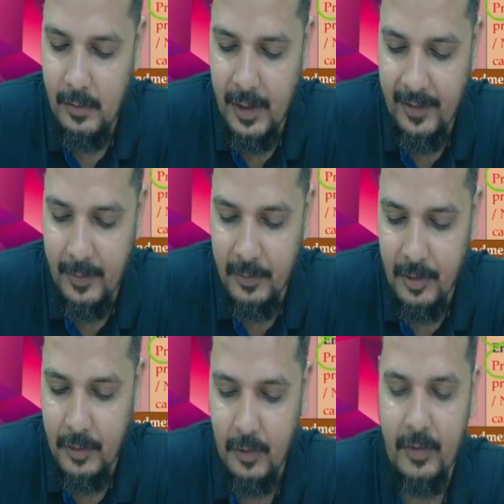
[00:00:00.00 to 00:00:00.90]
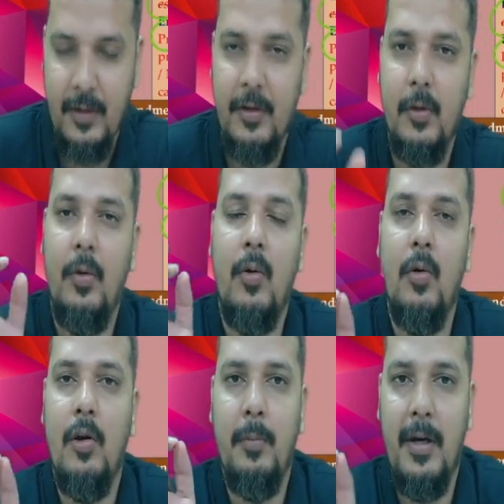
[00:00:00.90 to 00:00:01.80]
Exemption which was given to
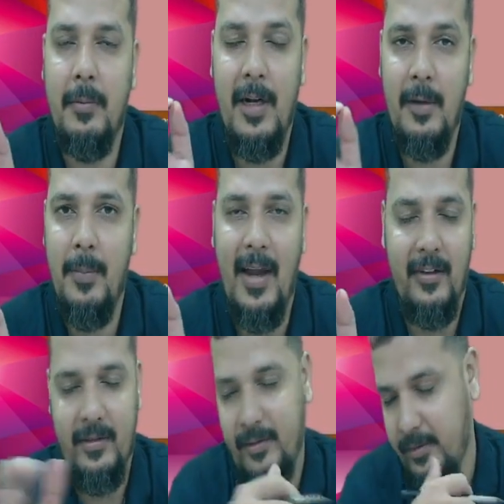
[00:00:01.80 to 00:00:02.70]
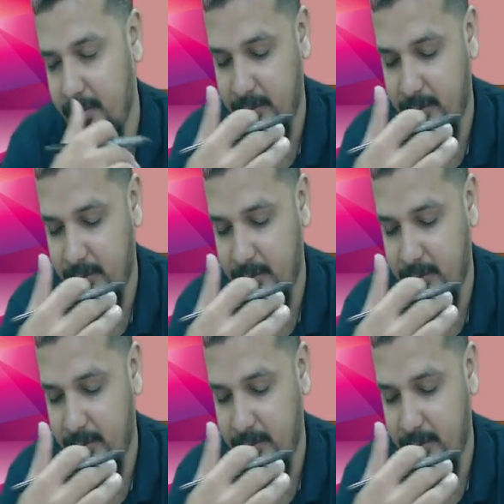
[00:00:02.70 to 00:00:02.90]
cord blood banks.